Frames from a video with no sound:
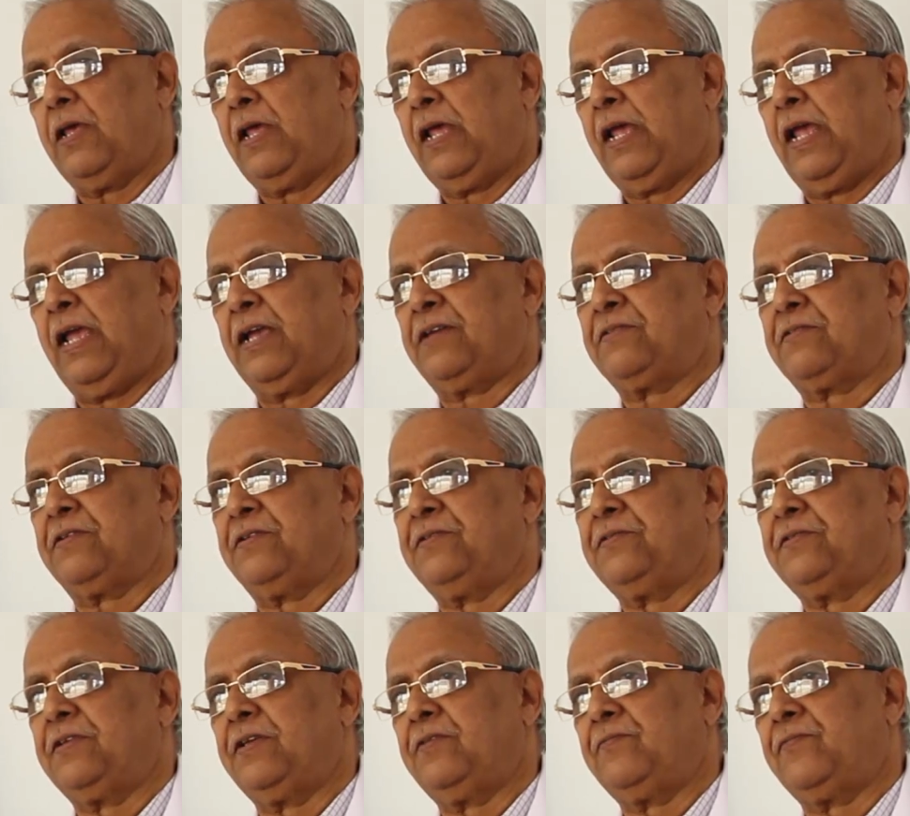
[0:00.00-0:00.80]

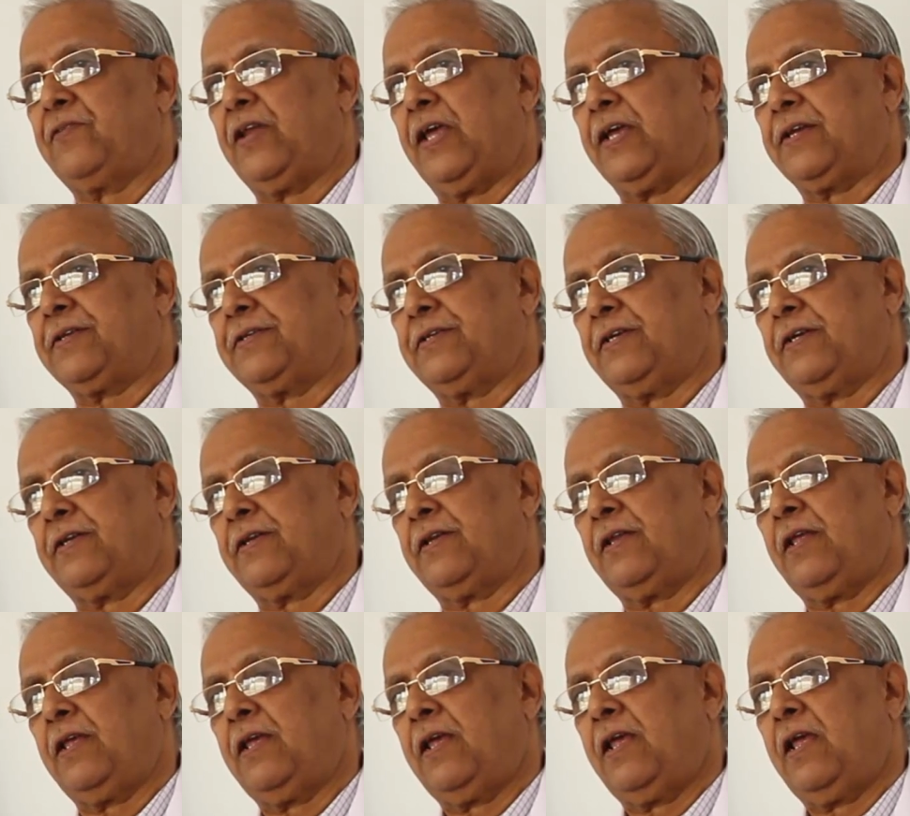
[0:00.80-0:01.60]
extension fracture
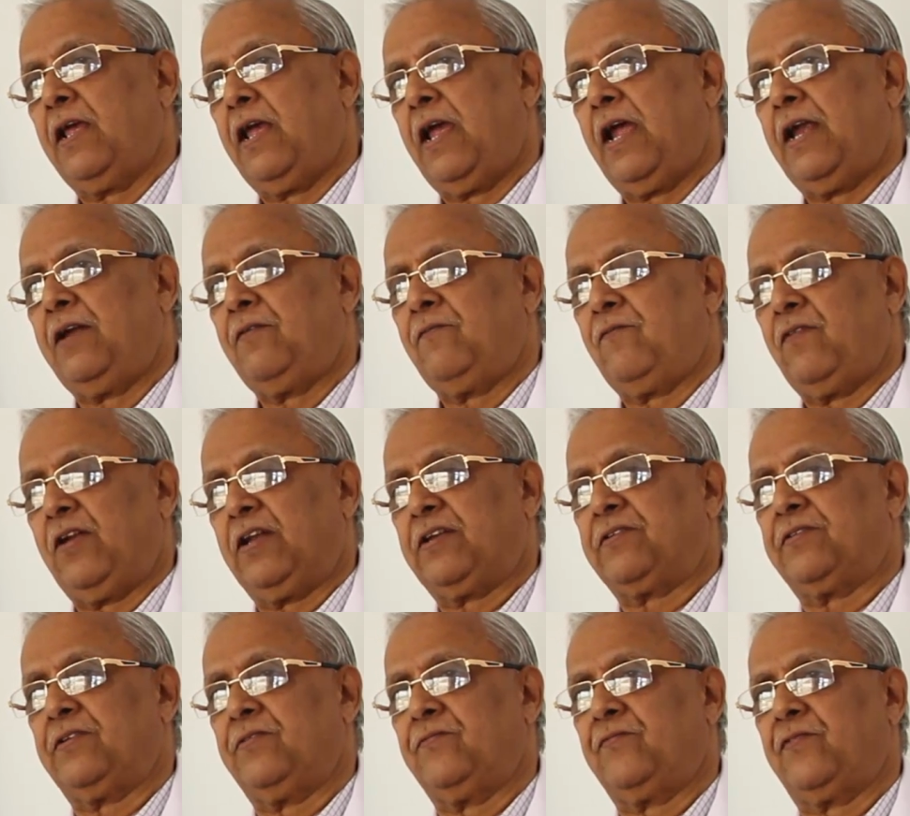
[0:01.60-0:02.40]
and
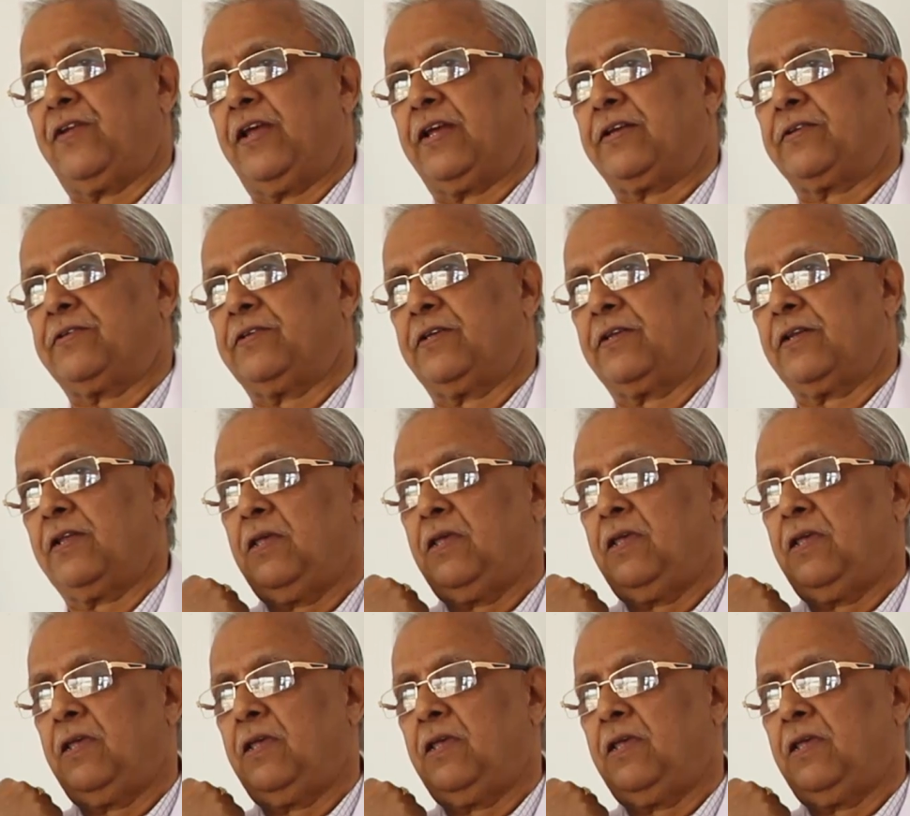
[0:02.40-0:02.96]
flexion fracture.